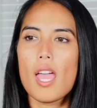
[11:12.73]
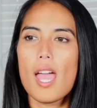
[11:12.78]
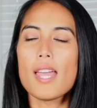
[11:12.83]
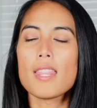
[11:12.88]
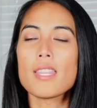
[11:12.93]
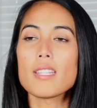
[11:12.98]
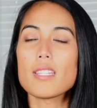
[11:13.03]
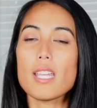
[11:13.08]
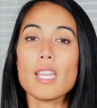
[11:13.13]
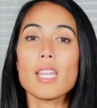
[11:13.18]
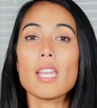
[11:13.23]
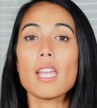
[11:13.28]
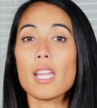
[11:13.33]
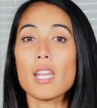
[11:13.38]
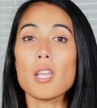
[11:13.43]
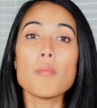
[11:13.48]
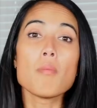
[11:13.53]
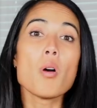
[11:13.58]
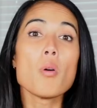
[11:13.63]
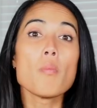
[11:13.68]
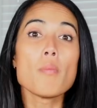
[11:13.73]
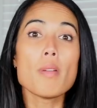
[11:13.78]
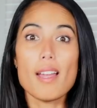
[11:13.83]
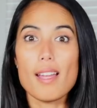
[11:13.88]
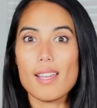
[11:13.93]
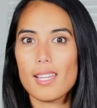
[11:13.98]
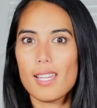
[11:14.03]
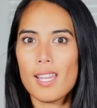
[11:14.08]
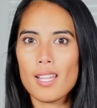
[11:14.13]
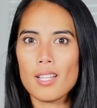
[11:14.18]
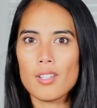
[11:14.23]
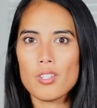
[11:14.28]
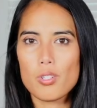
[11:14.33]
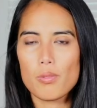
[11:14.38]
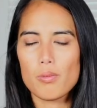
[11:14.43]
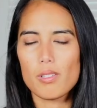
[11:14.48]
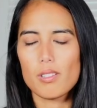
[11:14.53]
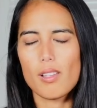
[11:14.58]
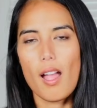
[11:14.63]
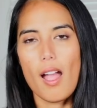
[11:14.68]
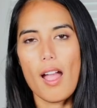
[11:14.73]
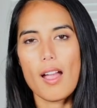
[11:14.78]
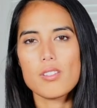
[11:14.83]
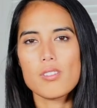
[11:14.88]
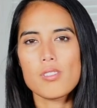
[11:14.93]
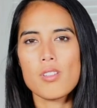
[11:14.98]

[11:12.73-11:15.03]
and then taking any moment I can to relax.